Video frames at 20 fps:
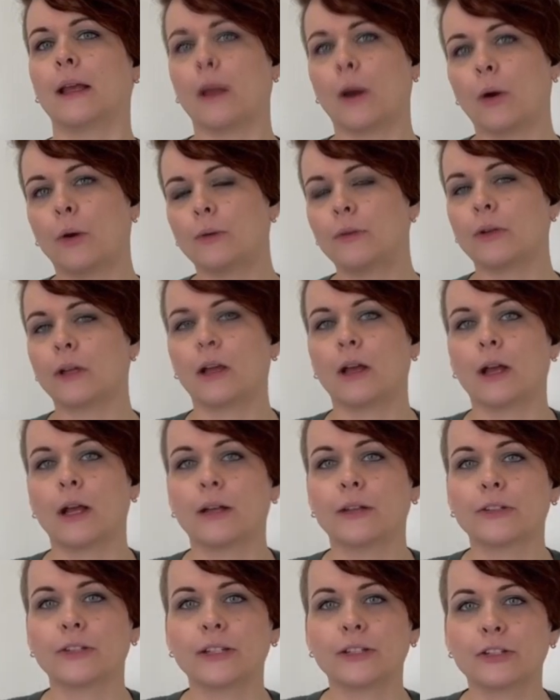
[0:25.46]

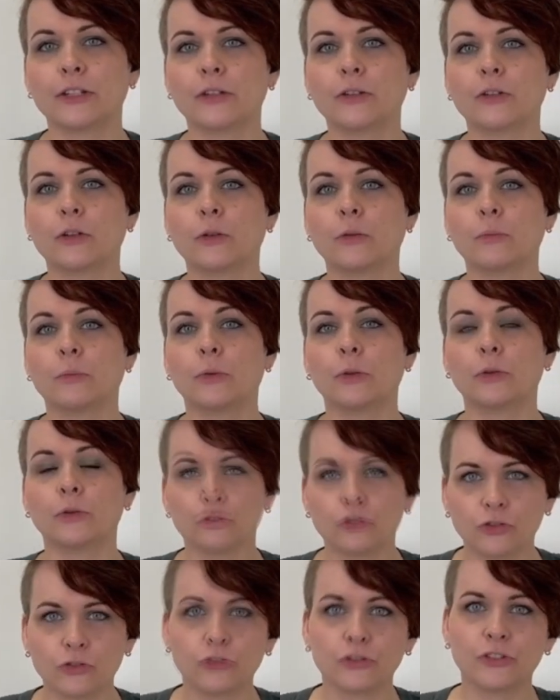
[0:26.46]
Auracast is a new
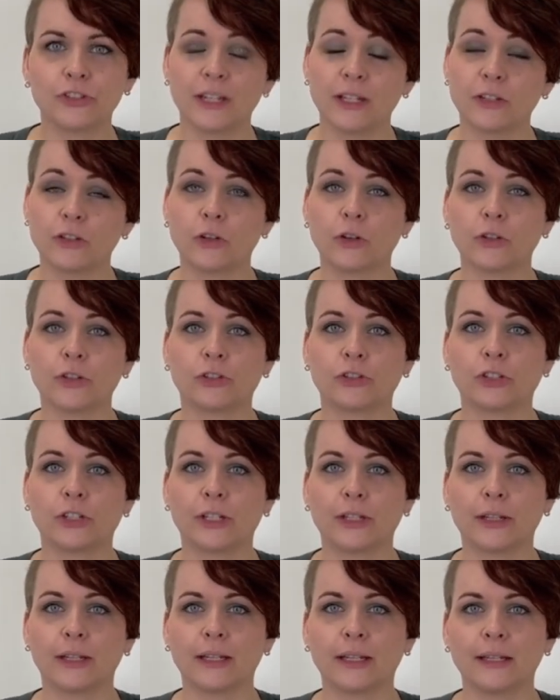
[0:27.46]
Bluetooth
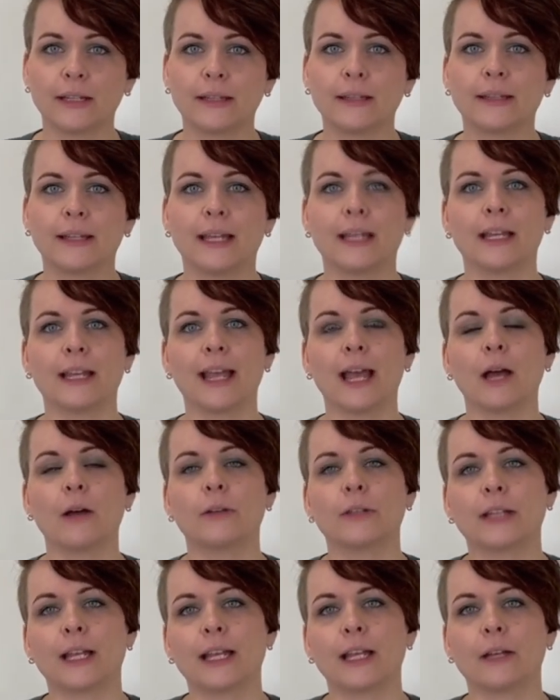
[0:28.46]
technology that
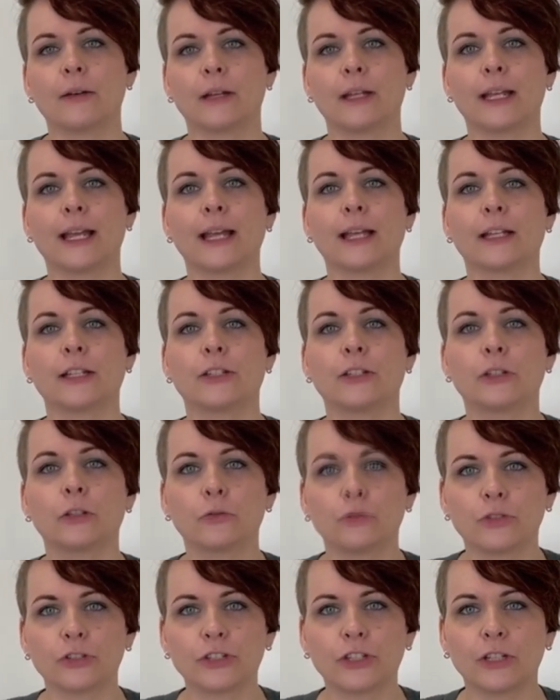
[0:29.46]
allows hearing aids to
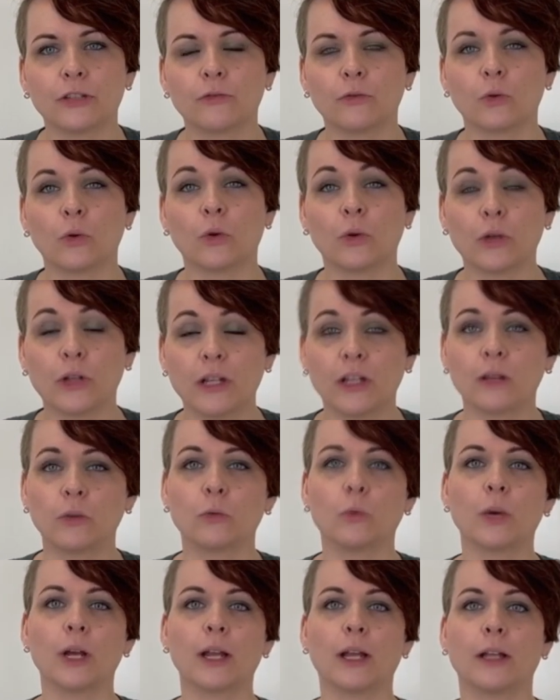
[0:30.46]
receive audio
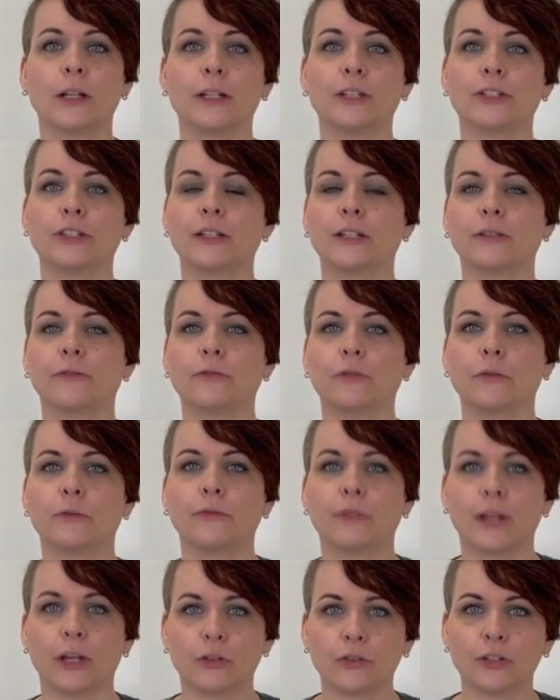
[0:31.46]
wirelessly from
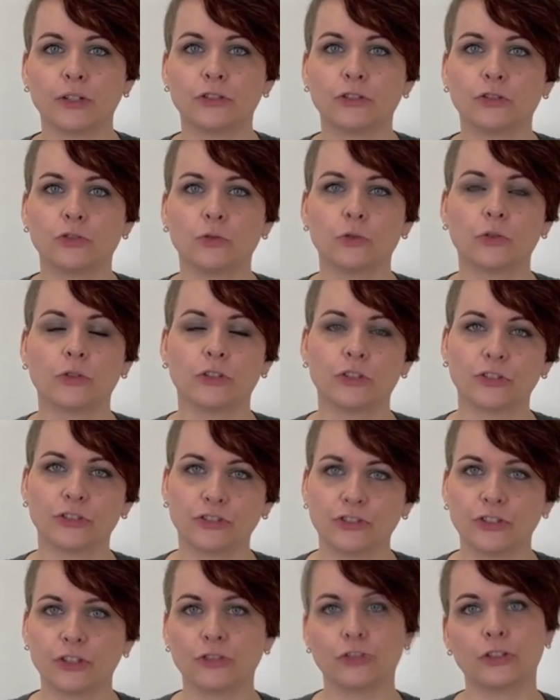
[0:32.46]
various sources
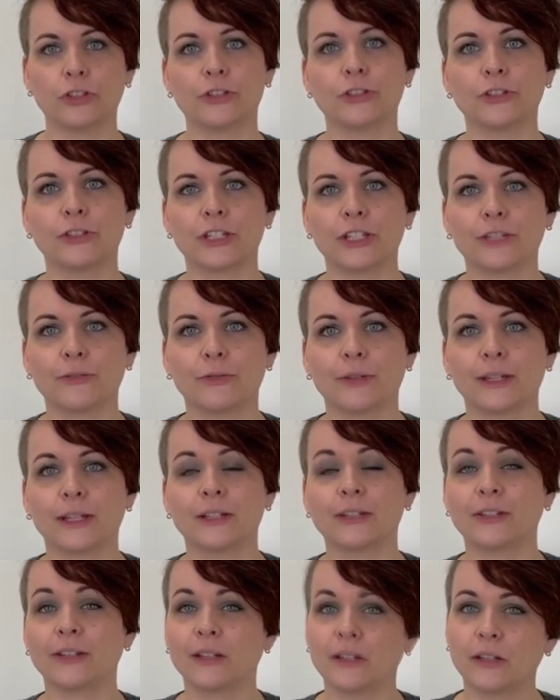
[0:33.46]
such as
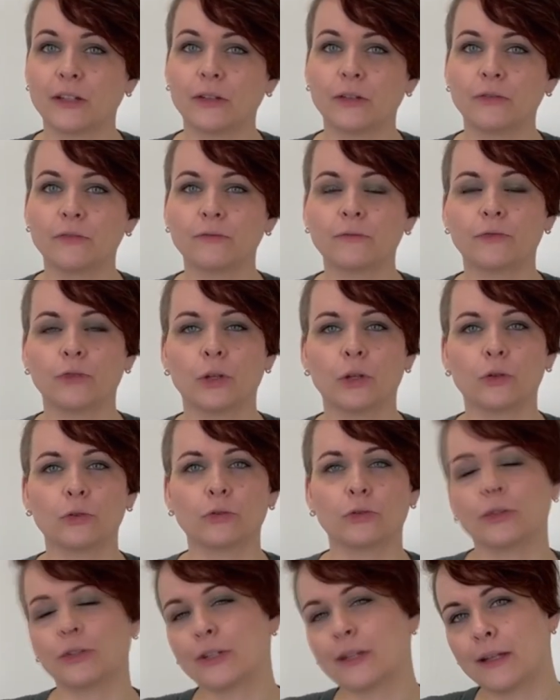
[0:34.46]
TVs,
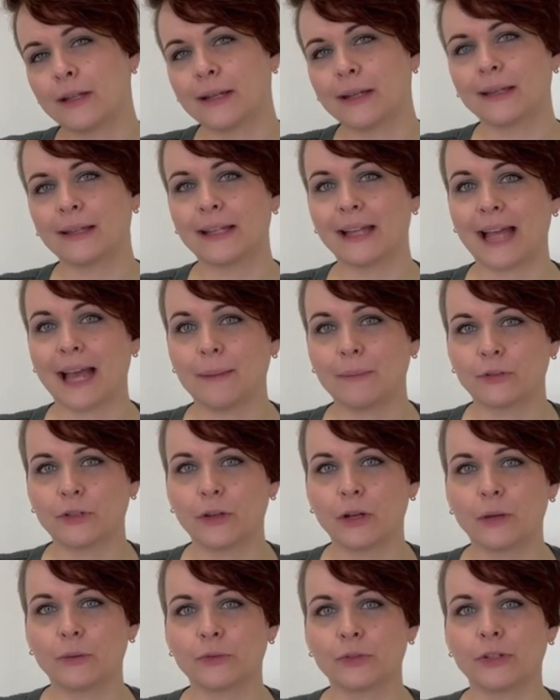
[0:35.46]
phones,
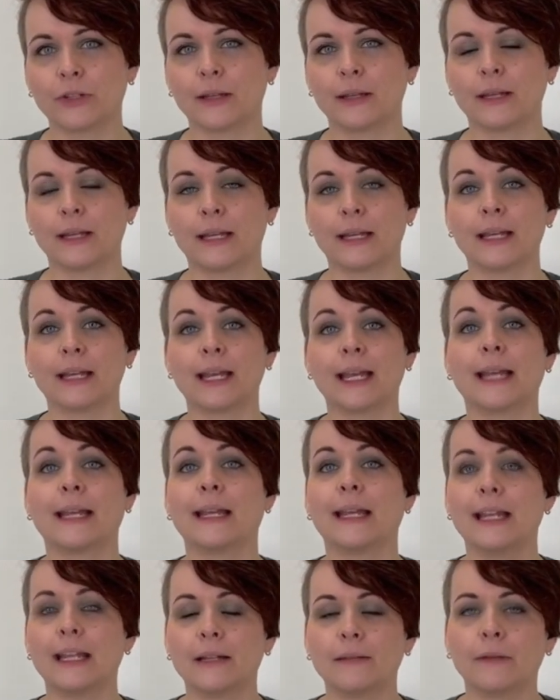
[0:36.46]
laptops,
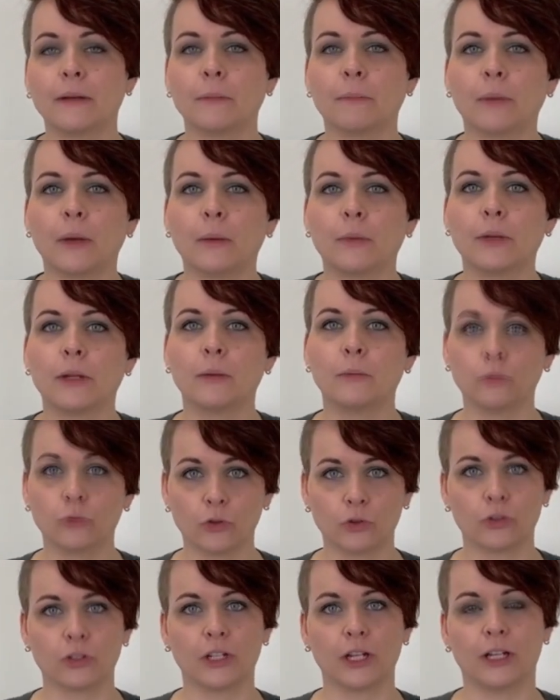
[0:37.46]
and even public
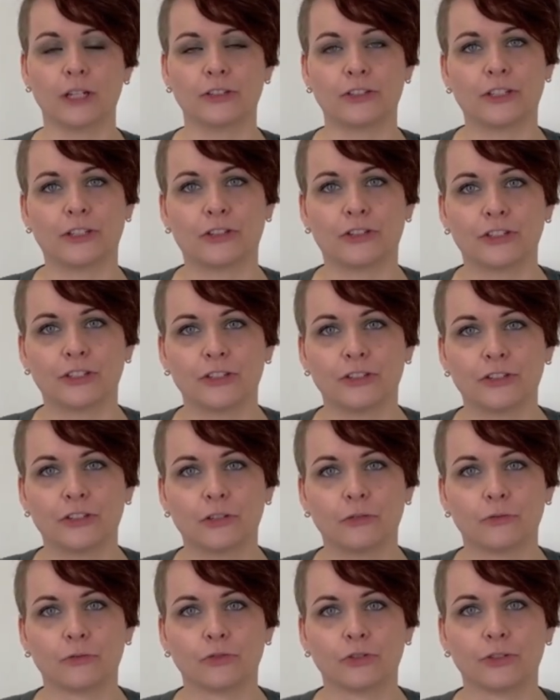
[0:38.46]
broadcasting
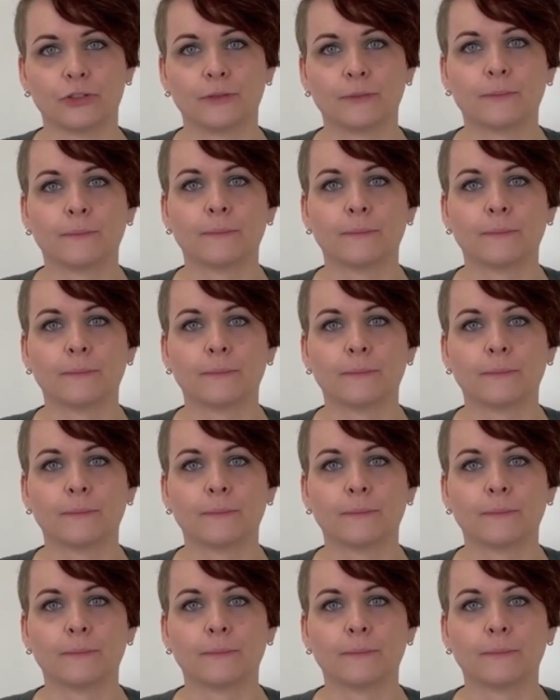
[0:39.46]
systems.